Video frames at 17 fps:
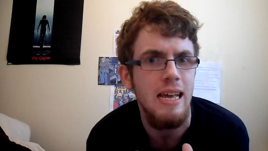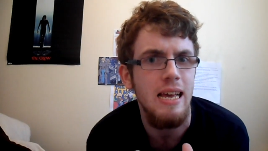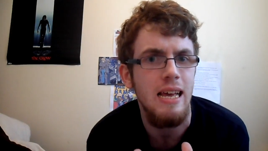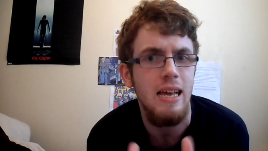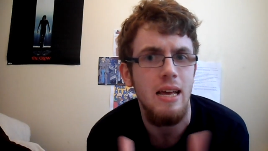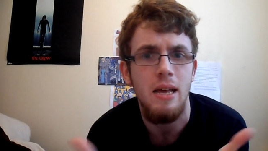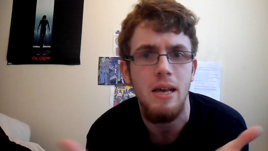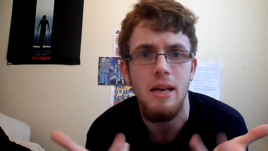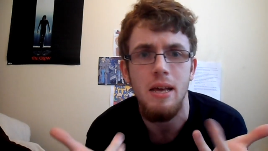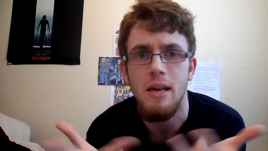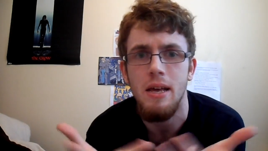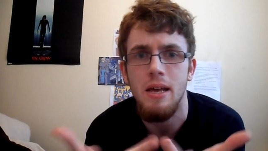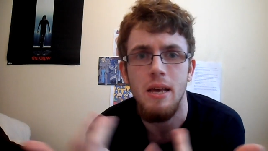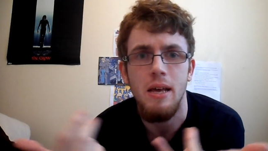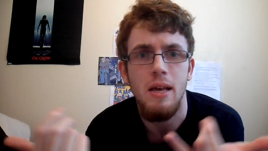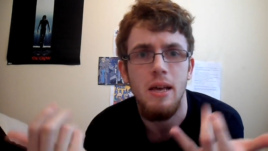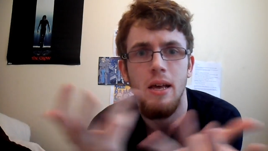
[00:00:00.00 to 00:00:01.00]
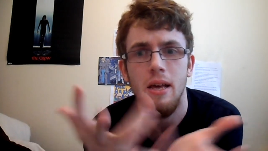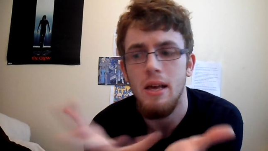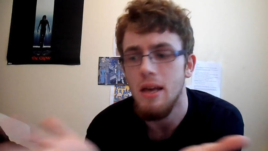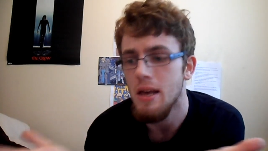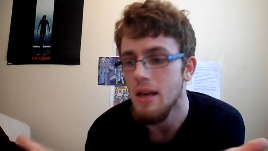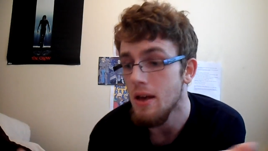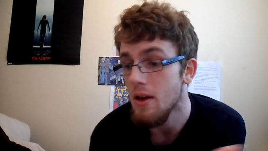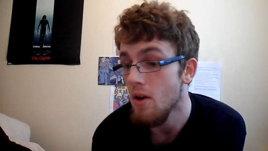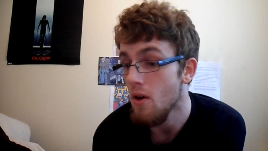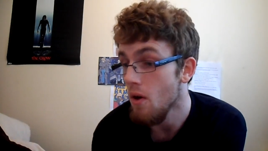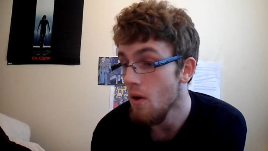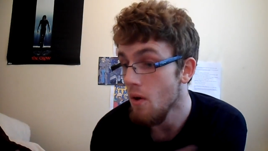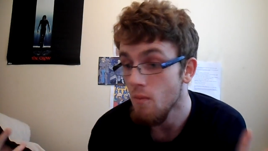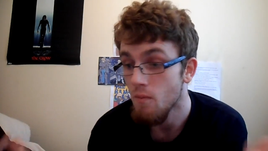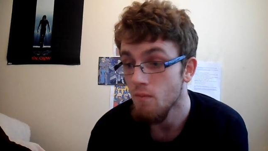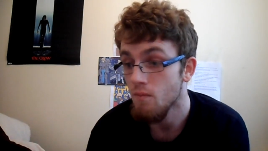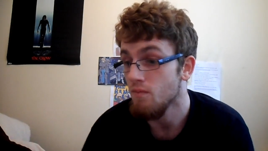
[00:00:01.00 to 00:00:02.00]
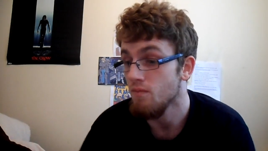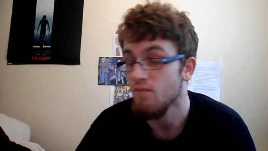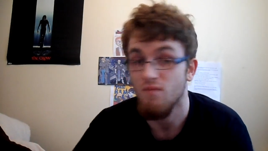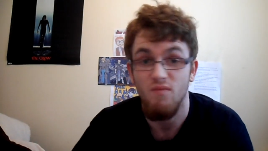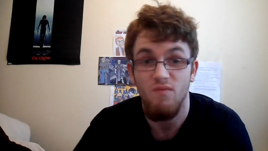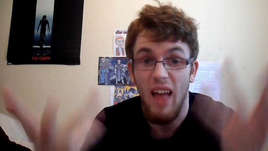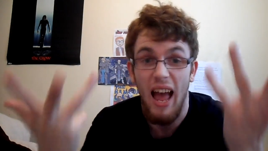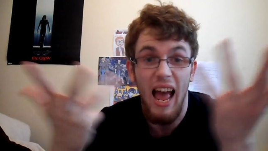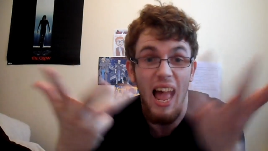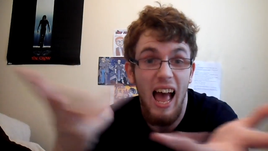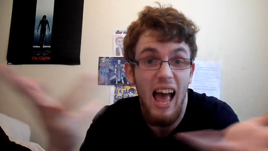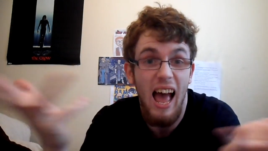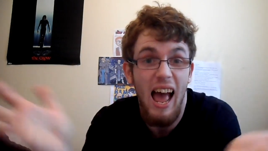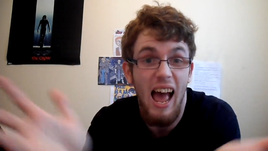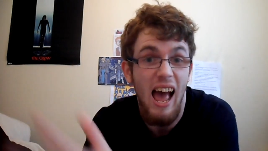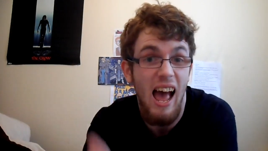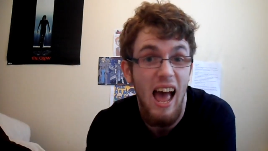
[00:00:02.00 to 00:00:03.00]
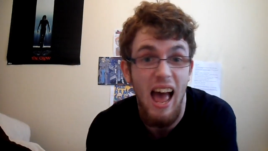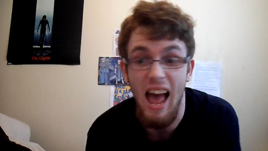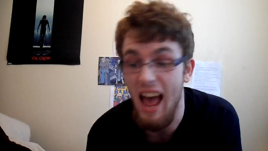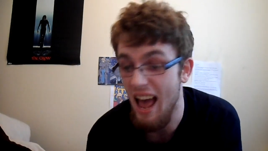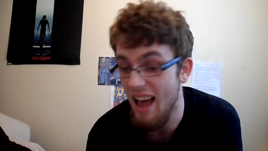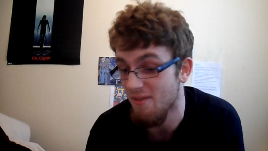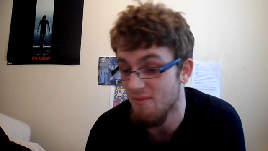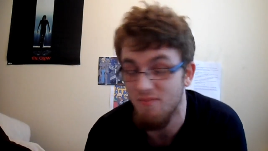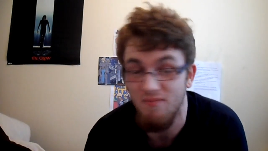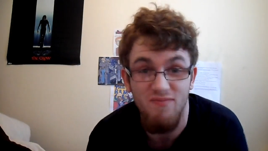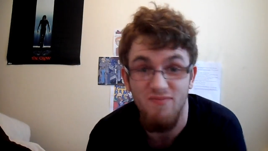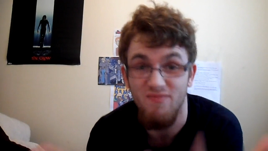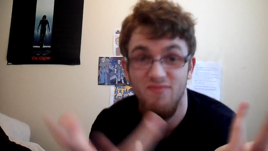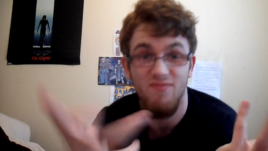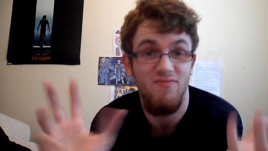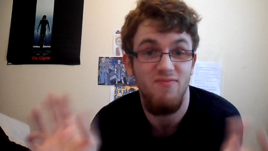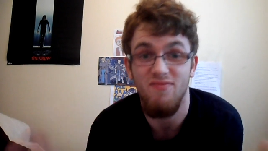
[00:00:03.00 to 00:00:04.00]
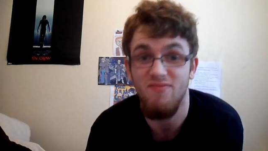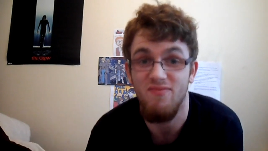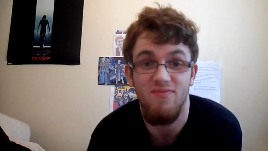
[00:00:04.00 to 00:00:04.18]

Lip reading: Nobody speaks.